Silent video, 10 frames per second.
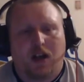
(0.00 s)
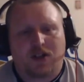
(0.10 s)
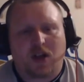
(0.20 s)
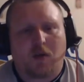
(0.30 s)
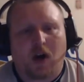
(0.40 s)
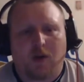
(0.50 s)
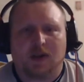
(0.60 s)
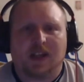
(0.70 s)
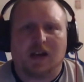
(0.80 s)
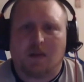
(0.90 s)
So I
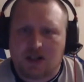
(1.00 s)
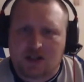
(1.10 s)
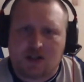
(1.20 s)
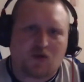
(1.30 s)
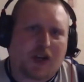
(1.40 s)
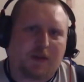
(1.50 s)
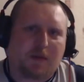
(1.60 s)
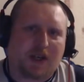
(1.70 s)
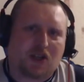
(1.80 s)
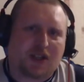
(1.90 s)
would get them onto the training
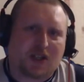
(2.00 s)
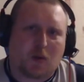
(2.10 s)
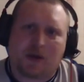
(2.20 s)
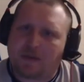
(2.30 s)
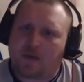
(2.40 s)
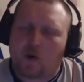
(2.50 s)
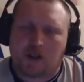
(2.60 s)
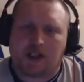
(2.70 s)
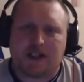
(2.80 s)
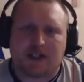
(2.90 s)
pitch this week before
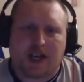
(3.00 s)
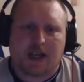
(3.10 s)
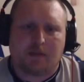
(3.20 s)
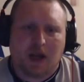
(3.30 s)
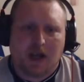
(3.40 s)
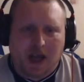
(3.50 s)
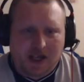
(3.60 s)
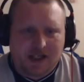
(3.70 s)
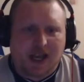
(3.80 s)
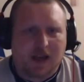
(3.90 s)
the Leeds game
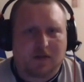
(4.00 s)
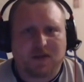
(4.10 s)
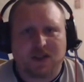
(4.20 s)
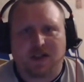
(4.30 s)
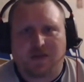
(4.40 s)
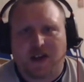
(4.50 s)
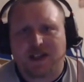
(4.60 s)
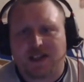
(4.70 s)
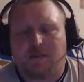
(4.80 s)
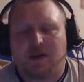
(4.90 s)
and get them to
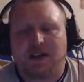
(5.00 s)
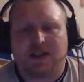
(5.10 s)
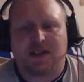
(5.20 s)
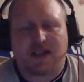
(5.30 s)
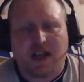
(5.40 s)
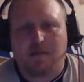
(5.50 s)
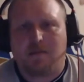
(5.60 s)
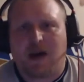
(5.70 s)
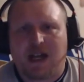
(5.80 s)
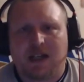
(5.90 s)
defend set pieces. It
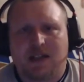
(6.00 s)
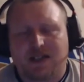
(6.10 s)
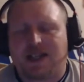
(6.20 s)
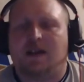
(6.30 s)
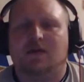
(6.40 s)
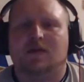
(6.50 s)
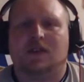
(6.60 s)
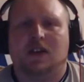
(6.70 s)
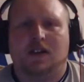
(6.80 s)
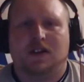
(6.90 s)
may sound
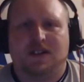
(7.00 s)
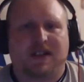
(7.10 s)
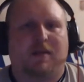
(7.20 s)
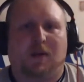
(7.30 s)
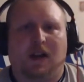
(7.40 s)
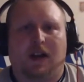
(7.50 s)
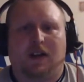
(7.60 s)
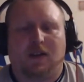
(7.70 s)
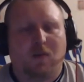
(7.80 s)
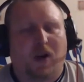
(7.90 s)
simpler
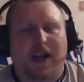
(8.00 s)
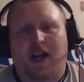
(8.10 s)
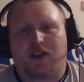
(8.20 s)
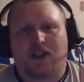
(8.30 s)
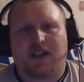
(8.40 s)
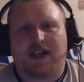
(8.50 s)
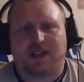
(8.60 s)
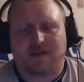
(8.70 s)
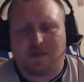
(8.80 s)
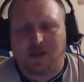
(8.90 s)
than what it actually
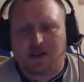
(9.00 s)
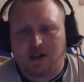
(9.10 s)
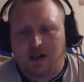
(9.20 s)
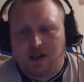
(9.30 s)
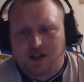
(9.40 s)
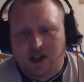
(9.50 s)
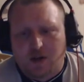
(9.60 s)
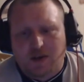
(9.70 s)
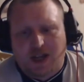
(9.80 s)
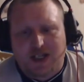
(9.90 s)
is, but, you
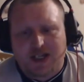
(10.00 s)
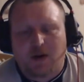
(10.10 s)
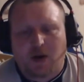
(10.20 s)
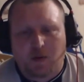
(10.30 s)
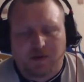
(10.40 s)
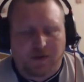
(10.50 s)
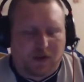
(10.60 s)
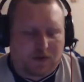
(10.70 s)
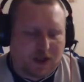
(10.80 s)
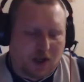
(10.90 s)
know, that's how I would
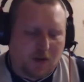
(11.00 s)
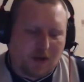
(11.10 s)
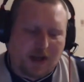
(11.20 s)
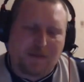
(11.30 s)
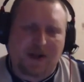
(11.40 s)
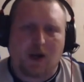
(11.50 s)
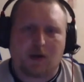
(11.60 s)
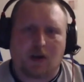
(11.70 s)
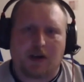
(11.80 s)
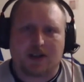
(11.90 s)
feel. So let me know,
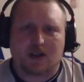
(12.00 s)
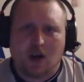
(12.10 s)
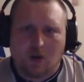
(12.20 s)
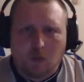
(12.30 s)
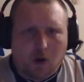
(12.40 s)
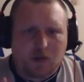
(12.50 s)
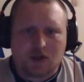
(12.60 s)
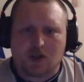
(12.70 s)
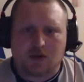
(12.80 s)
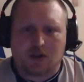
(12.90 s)
guys, what would
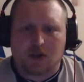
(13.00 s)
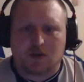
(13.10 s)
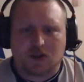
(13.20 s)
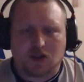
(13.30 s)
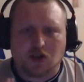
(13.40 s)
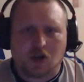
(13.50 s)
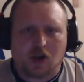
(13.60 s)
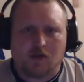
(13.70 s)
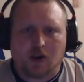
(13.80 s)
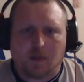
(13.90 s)
you do to
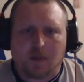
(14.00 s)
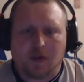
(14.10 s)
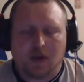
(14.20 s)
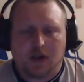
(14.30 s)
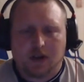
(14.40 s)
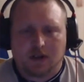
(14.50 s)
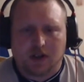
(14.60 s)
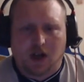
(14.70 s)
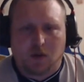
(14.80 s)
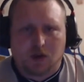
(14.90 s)
shore up,
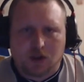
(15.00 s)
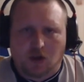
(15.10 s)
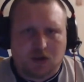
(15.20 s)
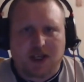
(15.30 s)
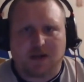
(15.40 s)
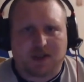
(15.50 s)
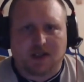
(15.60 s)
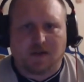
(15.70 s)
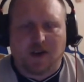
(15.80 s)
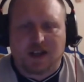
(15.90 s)
you know, your team's
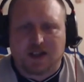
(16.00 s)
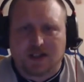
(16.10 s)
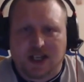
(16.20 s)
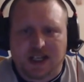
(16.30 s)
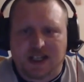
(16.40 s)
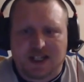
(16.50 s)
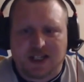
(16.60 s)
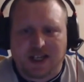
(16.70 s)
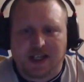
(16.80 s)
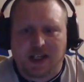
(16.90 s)
defence in this
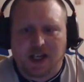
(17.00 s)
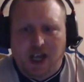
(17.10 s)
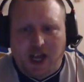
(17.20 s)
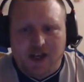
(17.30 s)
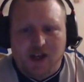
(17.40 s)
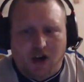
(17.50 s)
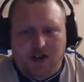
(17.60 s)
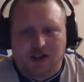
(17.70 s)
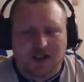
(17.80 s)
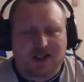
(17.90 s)
league and
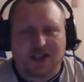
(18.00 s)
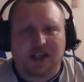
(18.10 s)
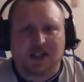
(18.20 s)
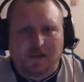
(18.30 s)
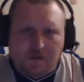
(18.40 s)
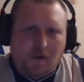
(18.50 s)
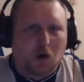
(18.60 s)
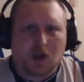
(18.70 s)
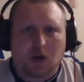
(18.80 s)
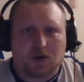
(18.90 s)
not concede
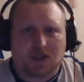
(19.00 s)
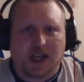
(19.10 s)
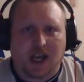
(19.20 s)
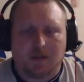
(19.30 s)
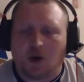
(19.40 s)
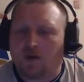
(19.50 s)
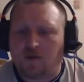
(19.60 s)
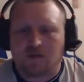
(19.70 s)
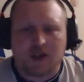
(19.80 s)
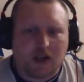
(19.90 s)
four goals a game or
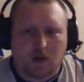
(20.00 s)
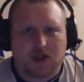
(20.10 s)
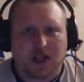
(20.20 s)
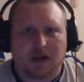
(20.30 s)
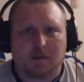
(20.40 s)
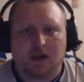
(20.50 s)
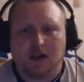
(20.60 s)
three goals a game?